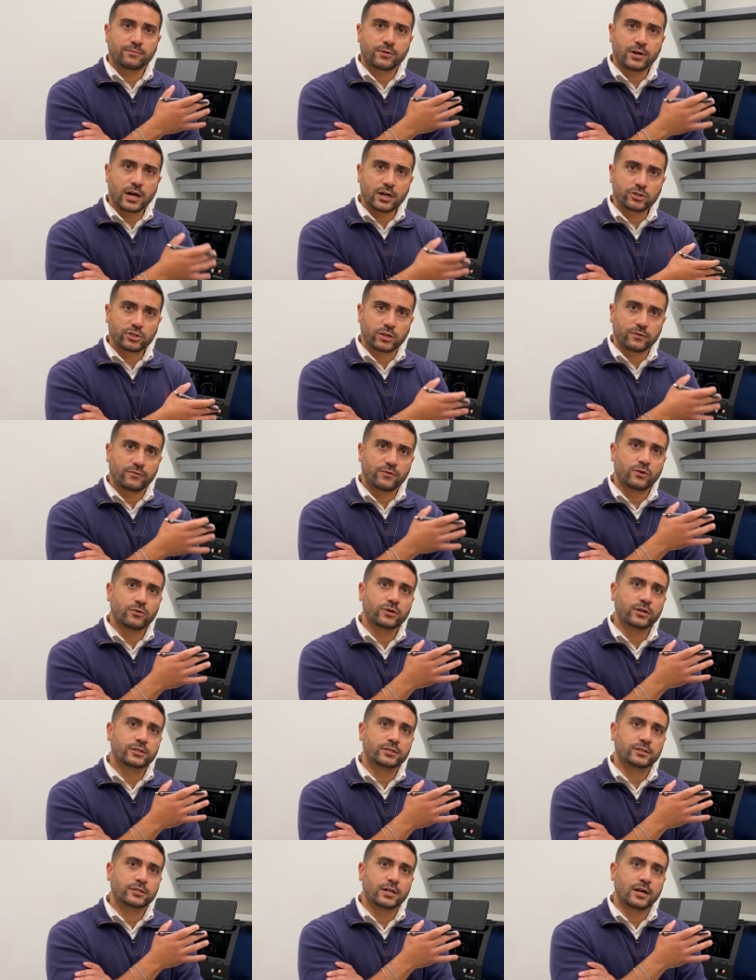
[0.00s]
project
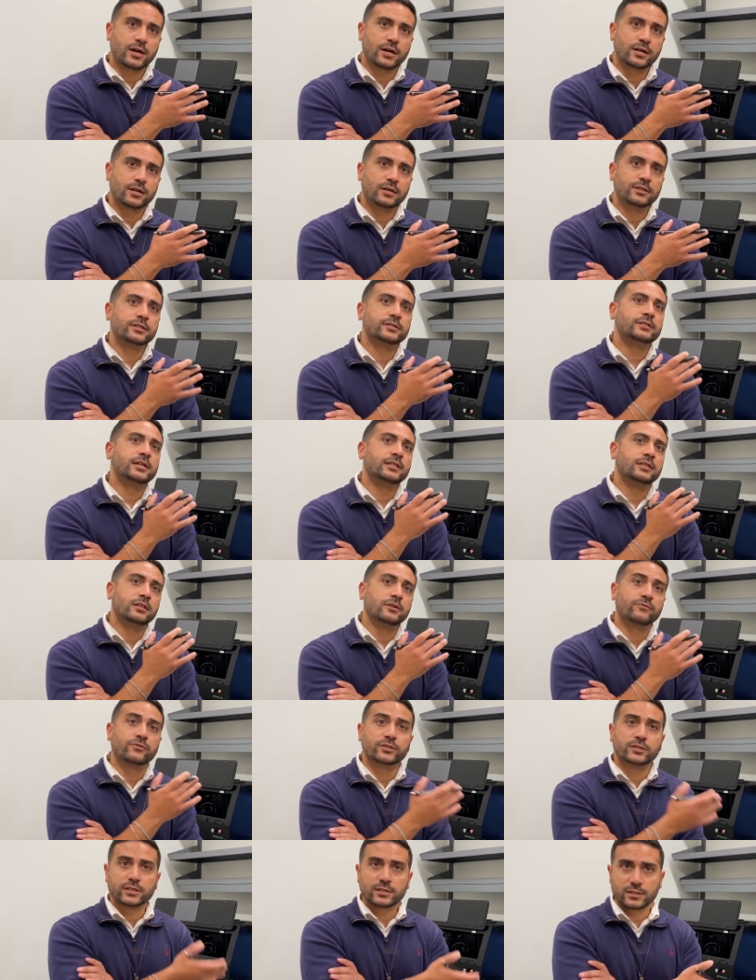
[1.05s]
focused on understanding the
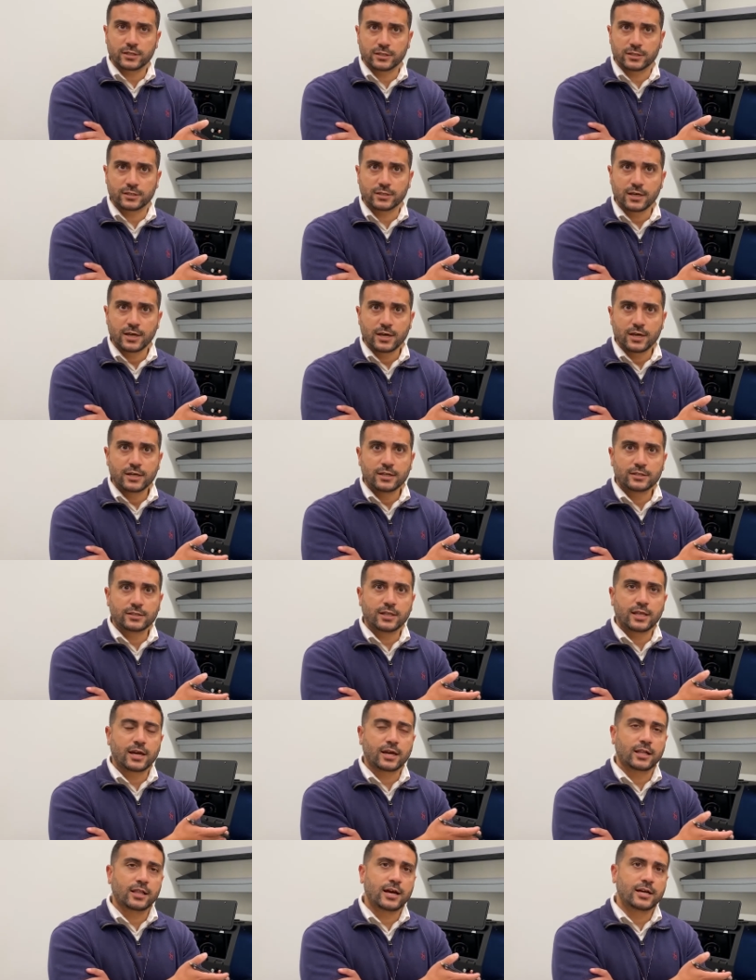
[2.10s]
resistance to
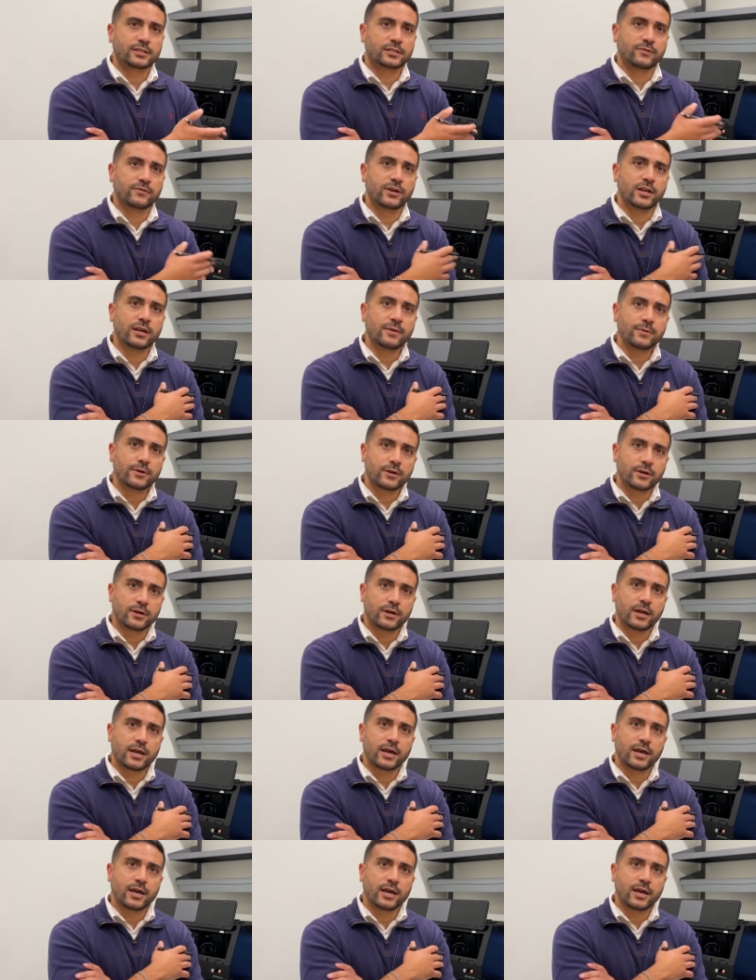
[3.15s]
that class of inhibitor,